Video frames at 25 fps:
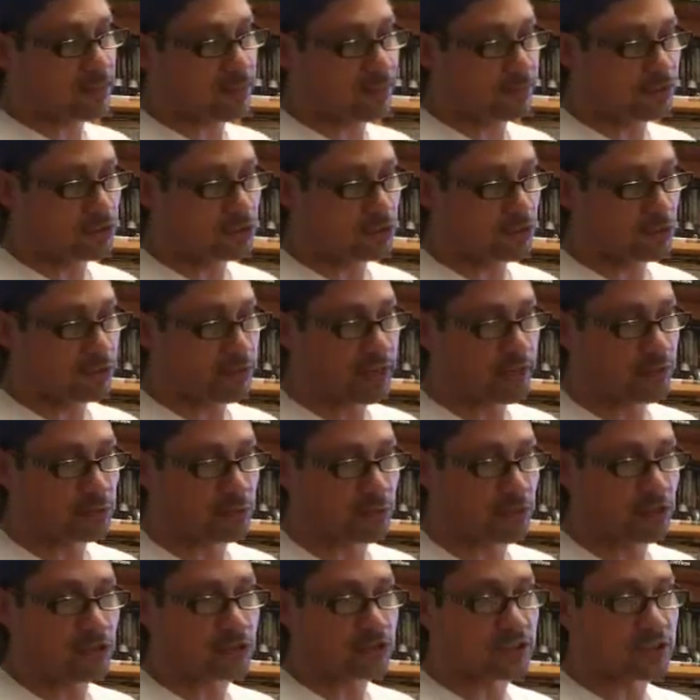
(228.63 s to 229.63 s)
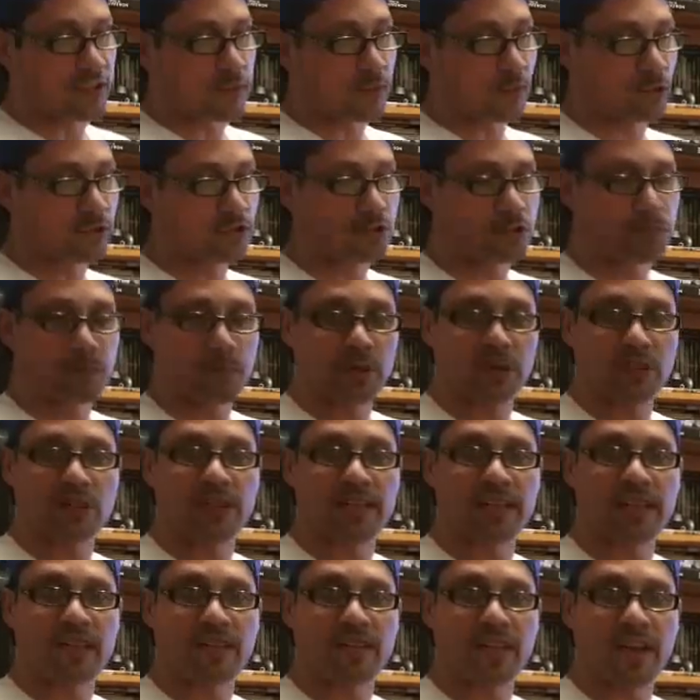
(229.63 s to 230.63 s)
I'm going to show you guys what it looks like. Once you put it
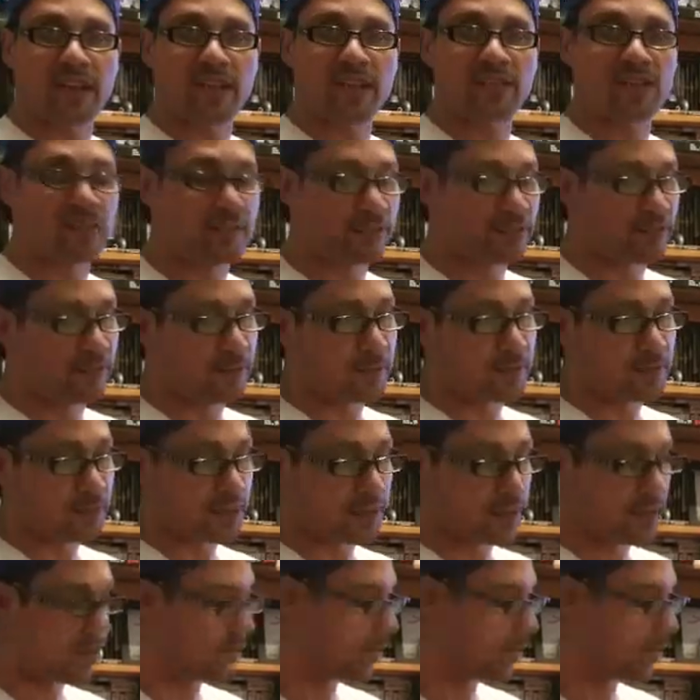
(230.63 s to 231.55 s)
together, it actually flips together.